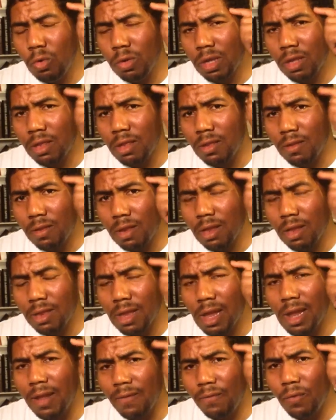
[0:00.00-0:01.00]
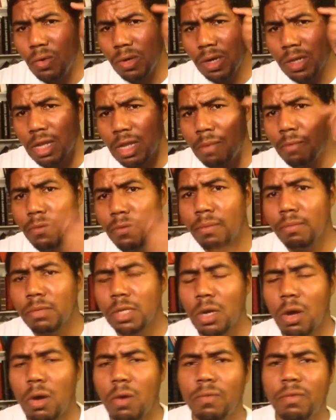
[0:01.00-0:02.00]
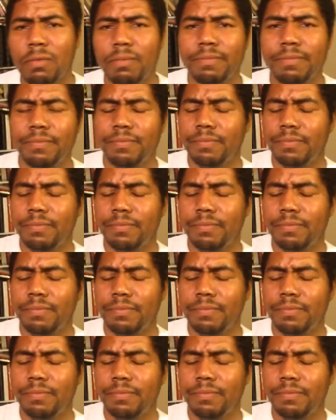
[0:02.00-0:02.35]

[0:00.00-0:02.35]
This sound like food that's coming from Jehovah?